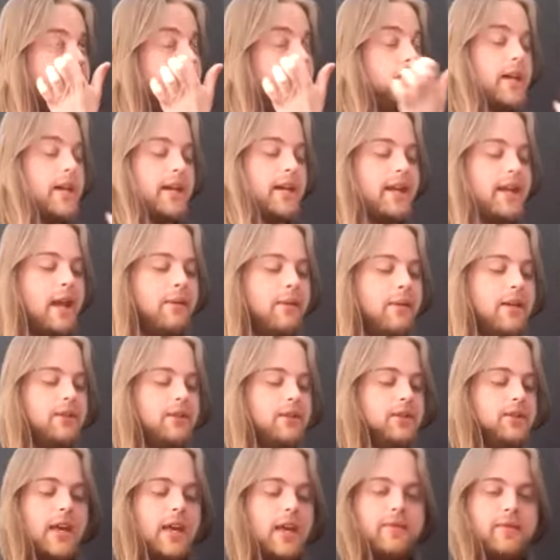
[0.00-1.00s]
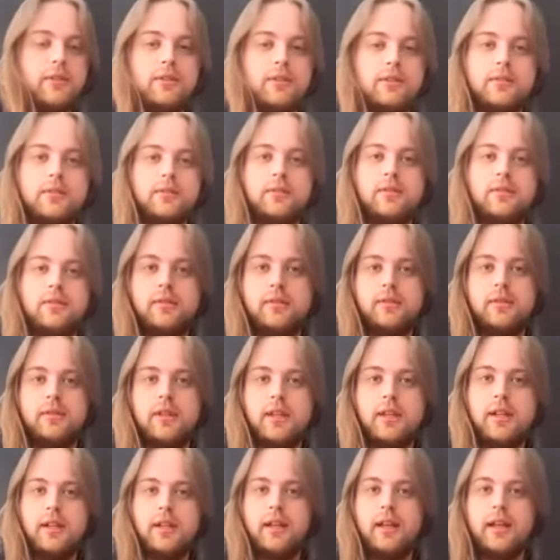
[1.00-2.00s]
if you take an A major 7
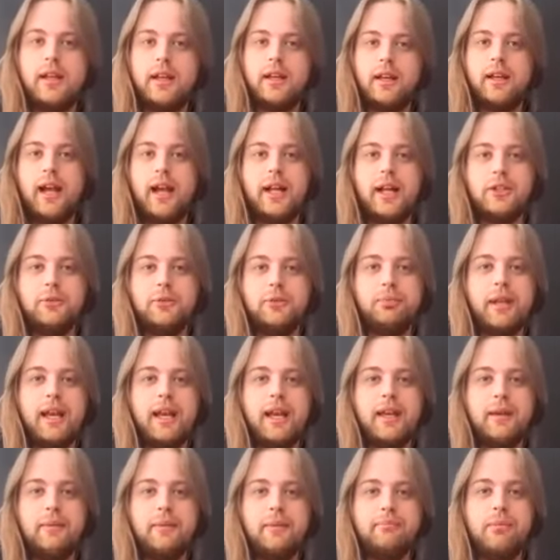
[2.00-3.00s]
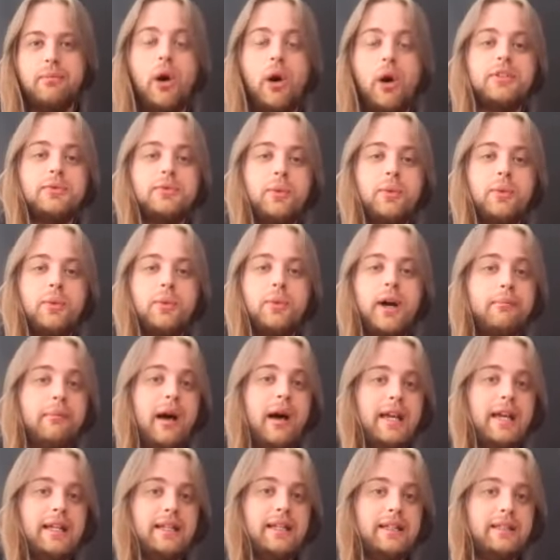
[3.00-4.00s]
and you play box 1
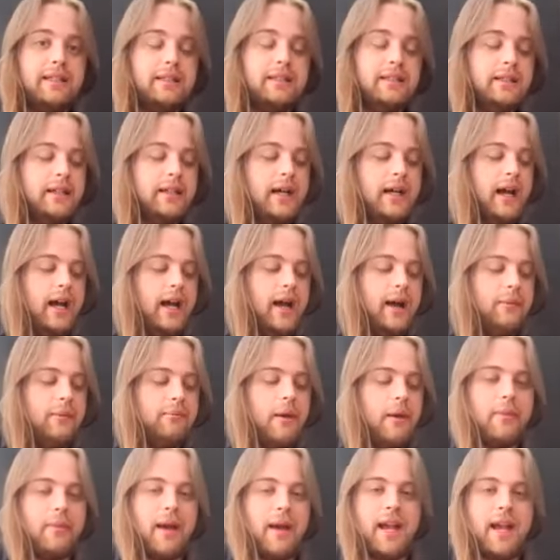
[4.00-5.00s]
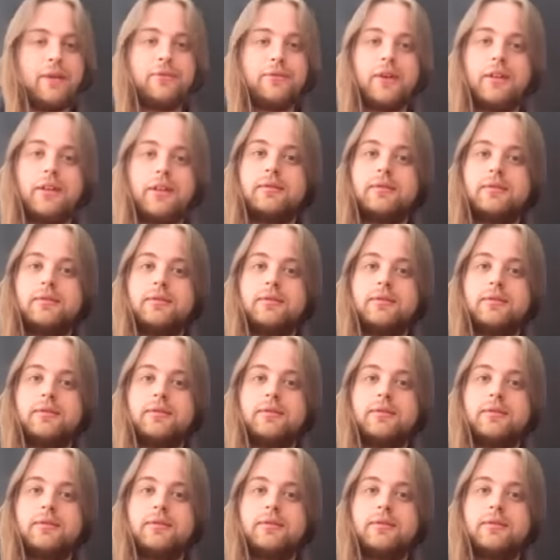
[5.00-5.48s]
minor, but back a fret.